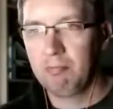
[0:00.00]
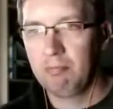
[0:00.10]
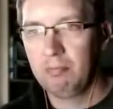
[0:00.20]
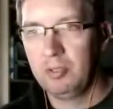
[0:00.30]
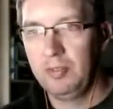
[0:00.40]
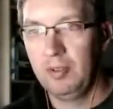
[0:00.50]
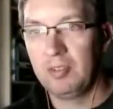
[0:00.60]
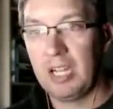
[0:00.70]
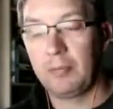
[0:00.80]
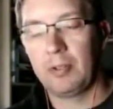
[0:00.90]
You know, it's
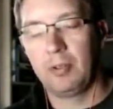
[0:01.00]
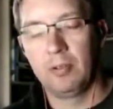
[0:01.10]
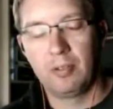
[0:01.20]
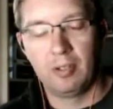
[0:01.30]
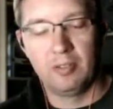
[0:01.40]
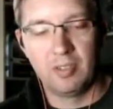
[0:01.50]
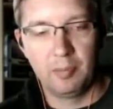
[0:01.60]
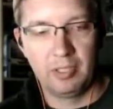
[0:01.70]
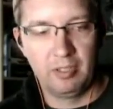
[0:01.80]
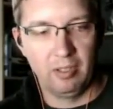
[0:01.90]
halfway through the third.
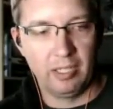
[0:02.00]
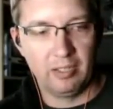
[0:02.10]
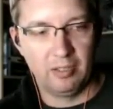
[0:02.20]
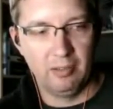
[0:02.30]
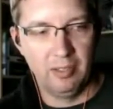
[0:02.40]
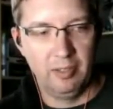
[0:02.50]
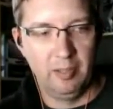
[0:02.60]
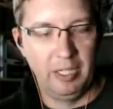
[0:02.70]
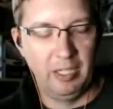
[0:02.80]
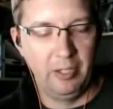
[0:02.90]
Something clicked and
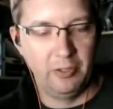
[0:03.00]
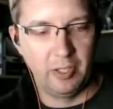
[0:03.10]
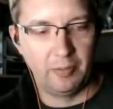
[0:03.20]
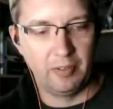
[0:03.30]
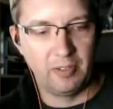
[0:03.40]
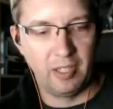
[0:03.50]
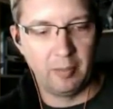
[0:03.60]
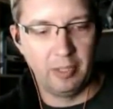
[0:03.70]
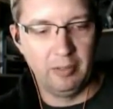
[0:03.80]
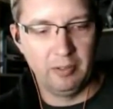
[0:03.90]
made a huge difference there.
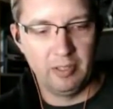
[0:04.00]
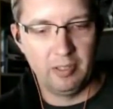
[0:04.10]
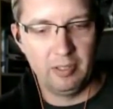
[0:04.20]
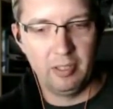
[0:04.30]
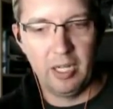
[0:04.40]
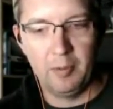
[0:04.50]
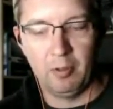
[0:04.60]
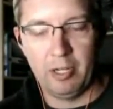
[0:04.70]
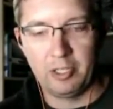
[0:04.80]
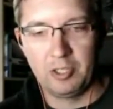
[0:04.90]
But it was a good game to
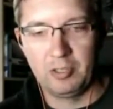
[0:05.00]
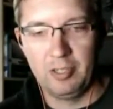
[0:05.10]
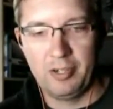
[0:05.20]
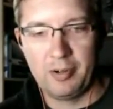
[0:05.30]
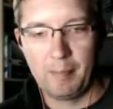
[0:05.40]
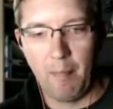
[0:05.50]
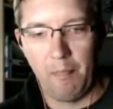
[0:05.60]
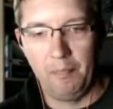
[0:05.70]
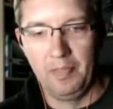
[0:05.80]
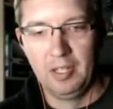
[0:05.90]
watch.
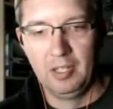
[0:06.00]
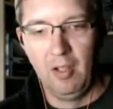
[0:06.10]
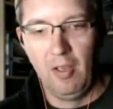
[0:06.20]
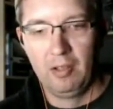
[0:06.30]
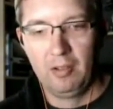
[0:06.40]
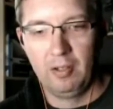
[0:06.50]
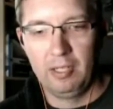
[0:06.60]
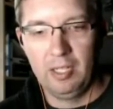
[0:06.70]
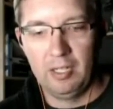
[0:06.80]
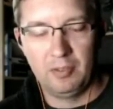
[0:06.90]
Though I
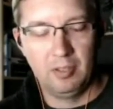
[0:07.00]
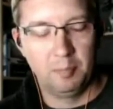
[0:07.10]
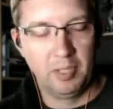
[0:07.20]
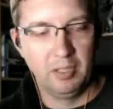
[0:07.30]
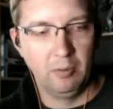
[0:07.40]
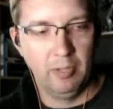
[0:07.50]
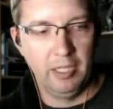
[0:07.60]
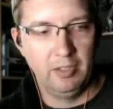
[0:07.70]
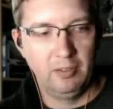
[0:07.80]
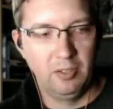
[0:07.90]
did have to peel
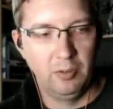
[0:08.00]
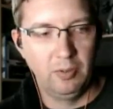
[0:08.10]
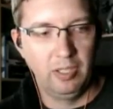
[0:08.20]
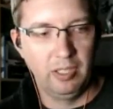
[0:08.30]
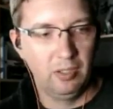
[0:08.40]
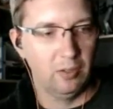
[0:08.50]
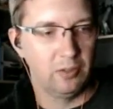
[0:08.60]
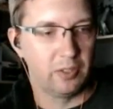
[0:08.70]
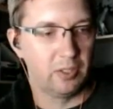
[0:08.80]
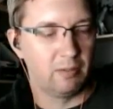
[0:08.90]
away to the
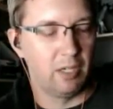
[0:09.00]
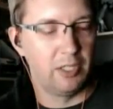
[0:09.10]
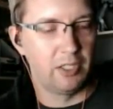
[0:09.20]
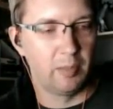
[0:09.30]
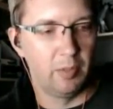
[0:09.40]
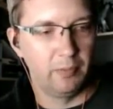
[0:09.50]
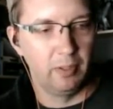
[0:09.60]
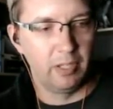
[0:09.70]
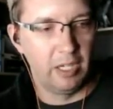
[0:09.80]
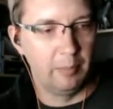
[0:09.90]
closer
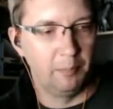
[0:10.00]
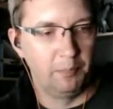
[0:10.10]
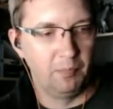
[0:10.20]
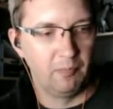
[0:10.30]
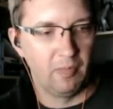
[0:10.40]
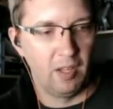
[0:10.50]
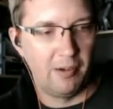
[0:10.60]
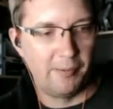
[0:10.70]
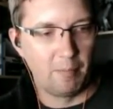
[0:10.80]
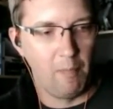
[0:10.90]
Rochester-Buffalo game
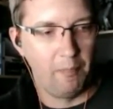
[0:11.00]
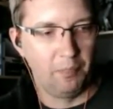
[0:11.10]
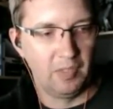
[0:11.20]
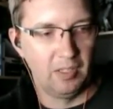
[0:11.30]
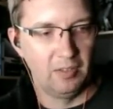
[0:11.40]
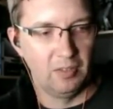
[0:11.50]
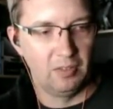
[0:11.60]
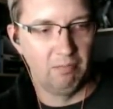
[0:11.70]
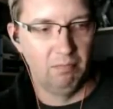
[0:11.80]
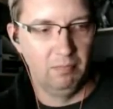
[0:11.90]

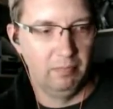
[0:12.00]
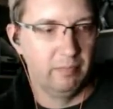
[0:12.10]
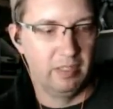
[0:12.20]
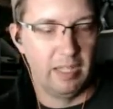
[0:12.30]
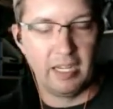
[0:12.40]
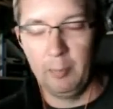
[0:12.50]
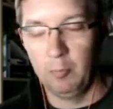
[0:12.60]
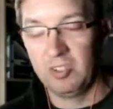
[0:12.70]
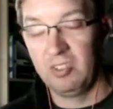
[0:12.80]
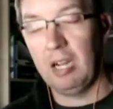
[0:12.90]
because that game
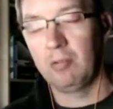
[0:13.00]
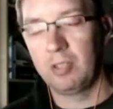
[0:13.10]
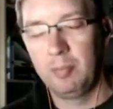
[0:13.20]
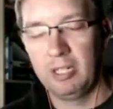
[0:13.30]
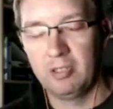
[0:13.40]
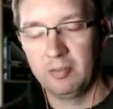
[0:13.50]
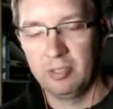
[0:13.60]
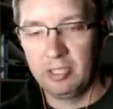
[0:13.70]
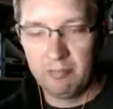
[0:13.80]
was in doubt comparatively.